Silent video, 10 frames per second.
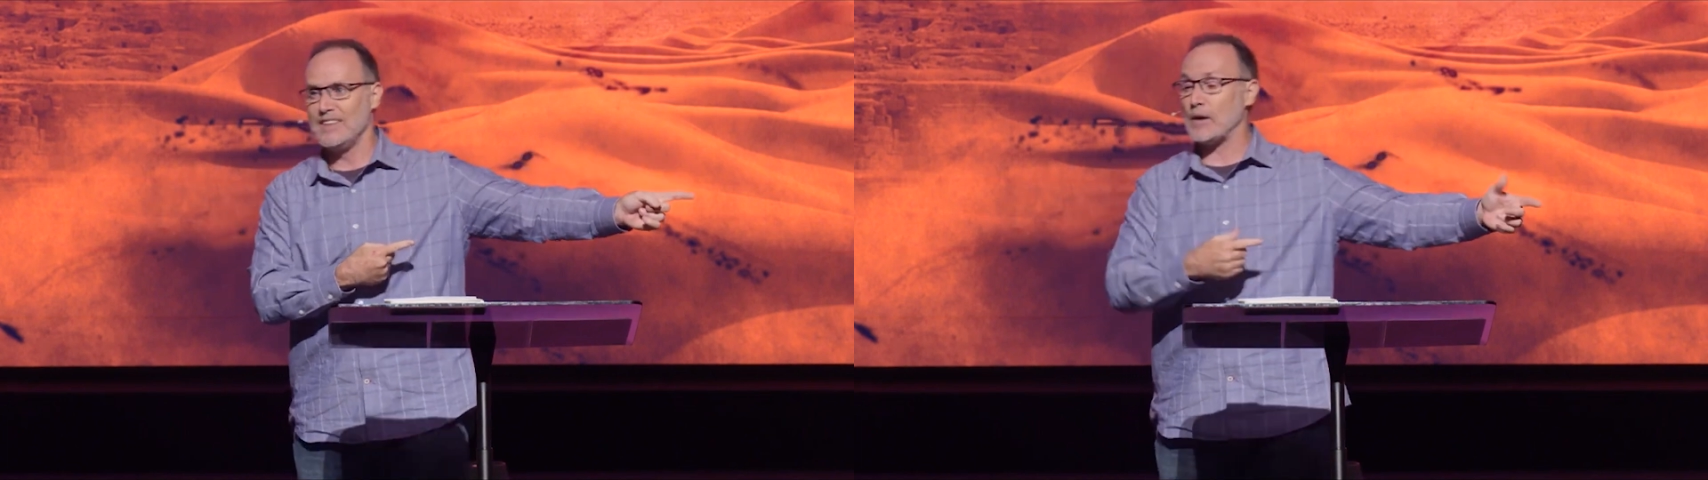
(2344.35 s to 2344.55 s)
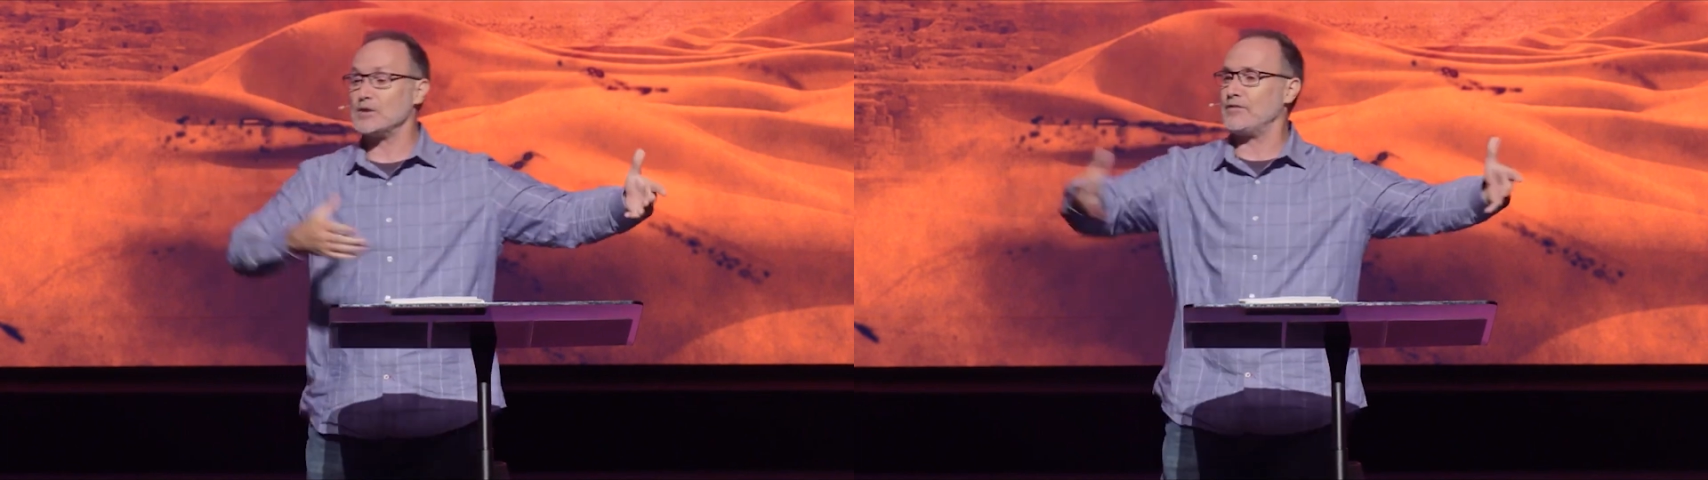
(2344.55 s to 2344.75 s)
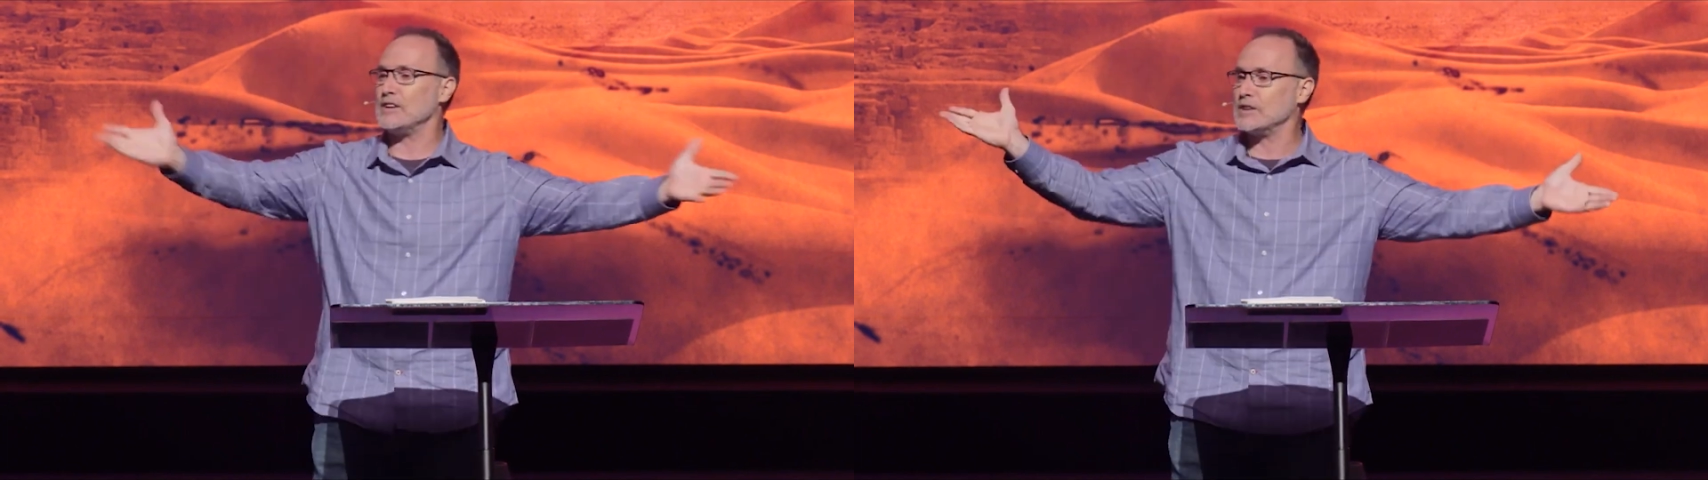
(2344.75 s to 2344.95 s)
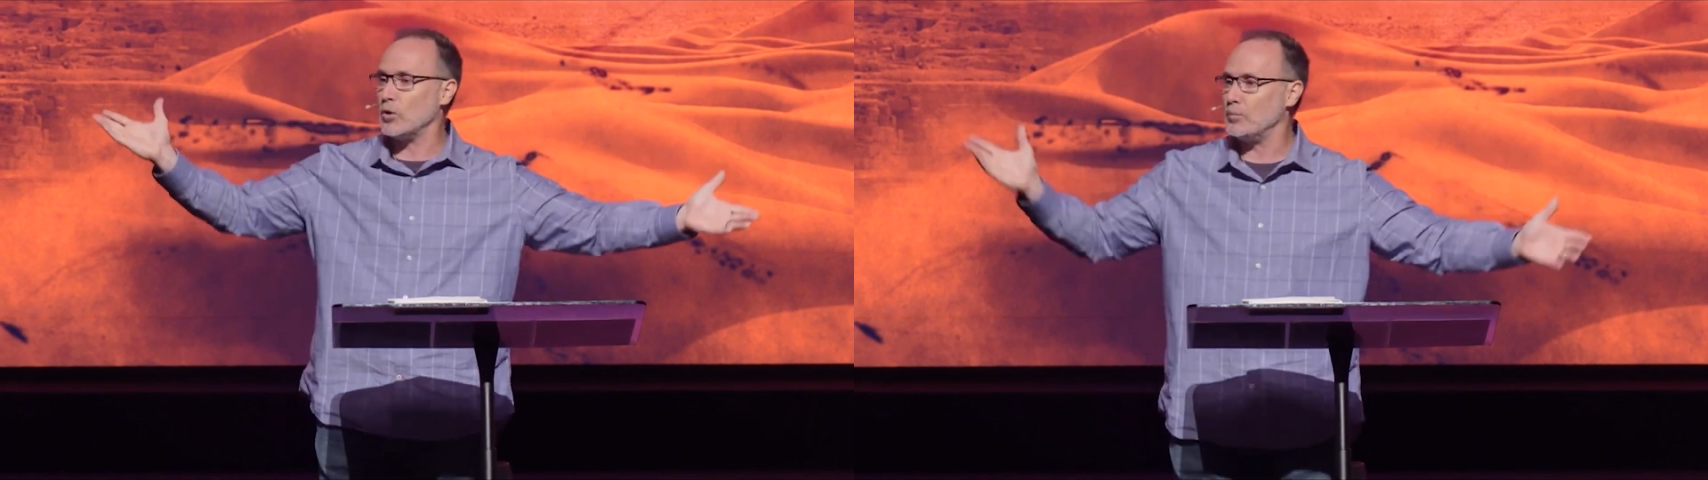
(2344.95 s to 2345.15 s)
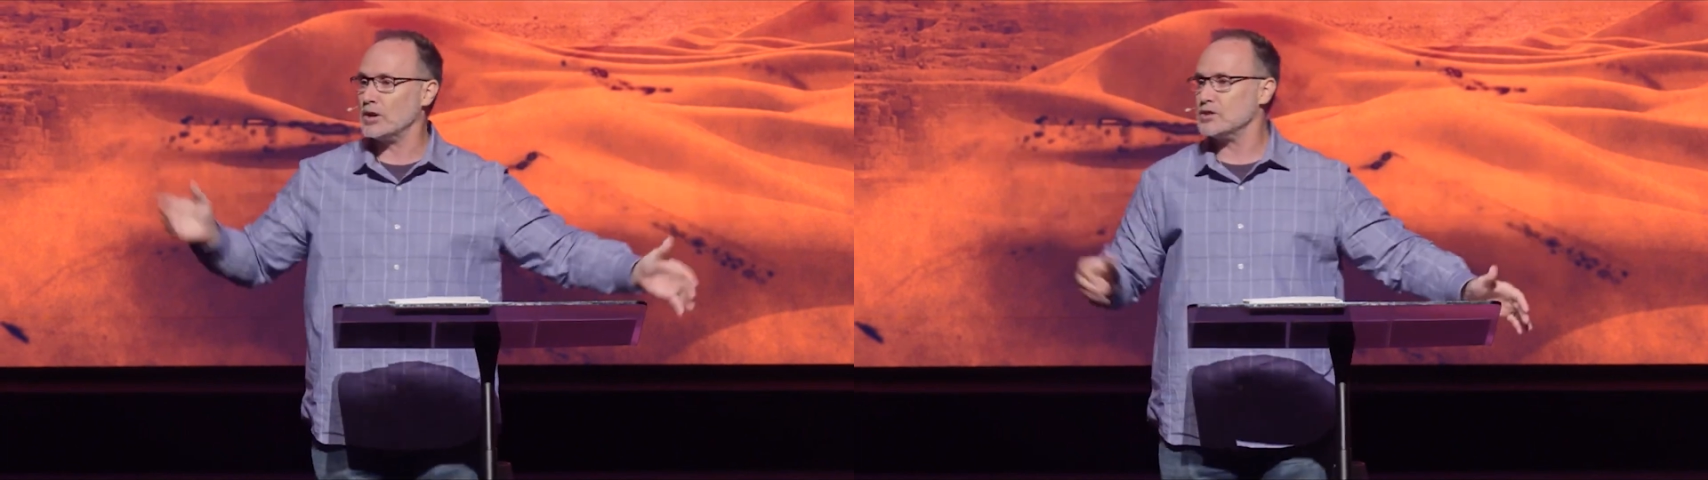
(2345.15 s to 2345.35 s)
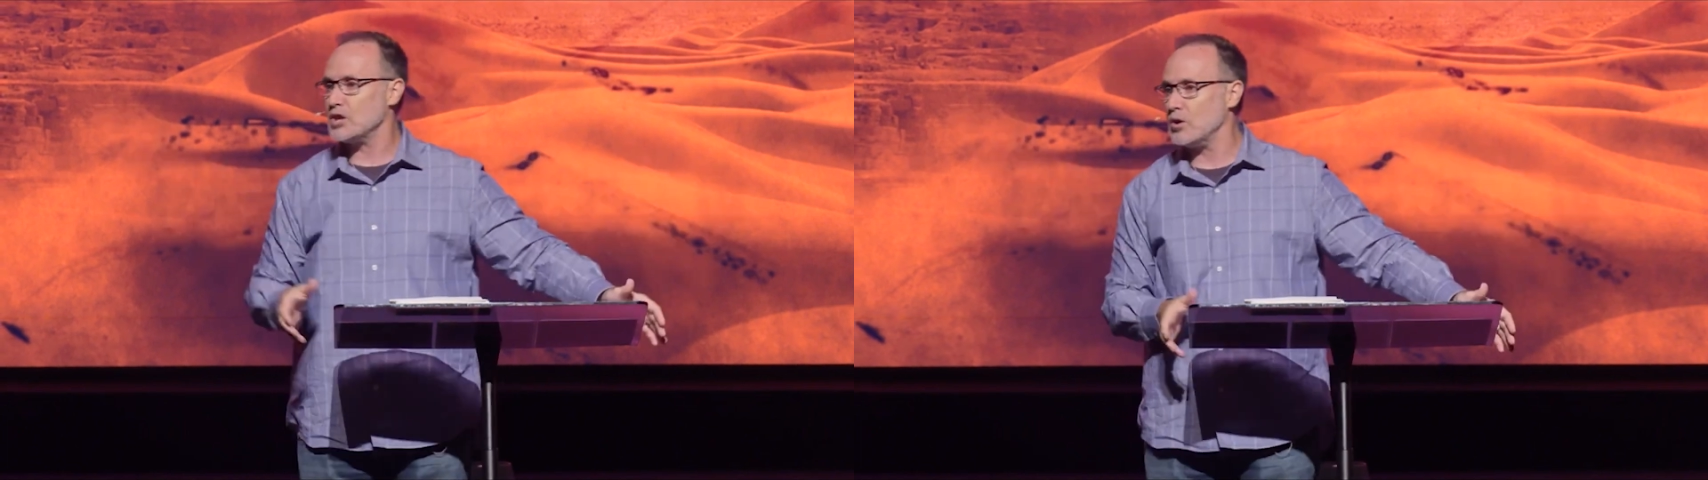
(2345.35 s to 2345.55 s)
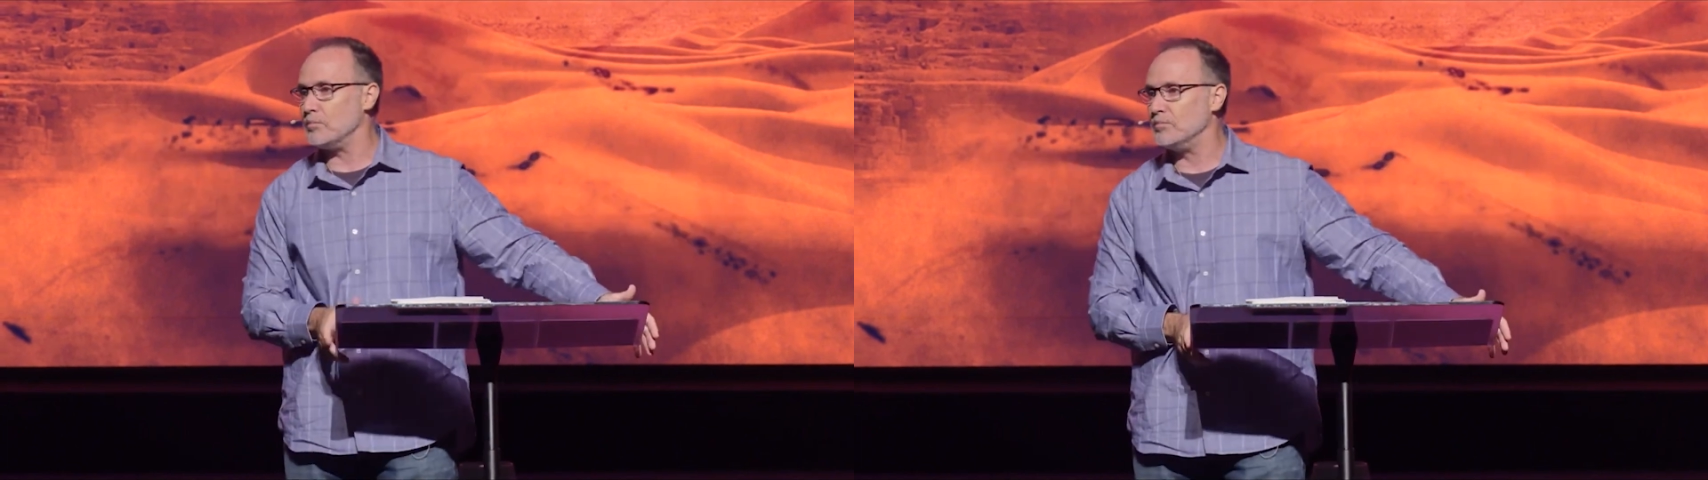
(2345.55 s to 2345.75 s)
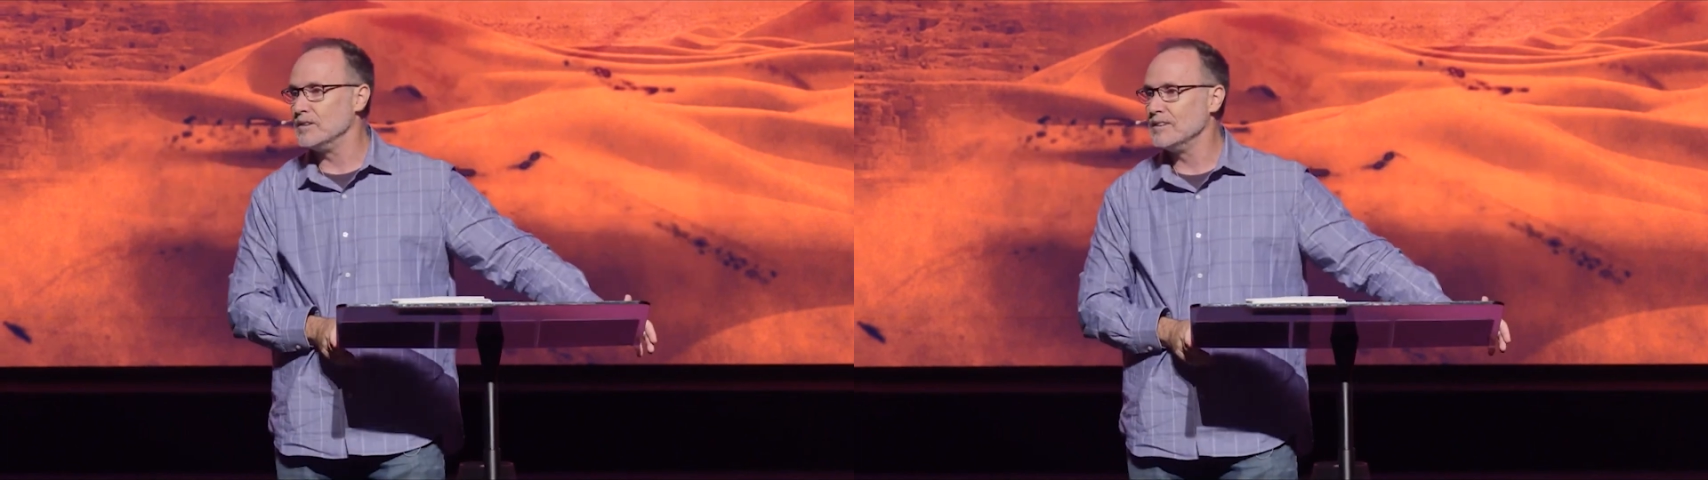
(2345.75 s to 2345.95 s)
That would defeat the whole book of Job.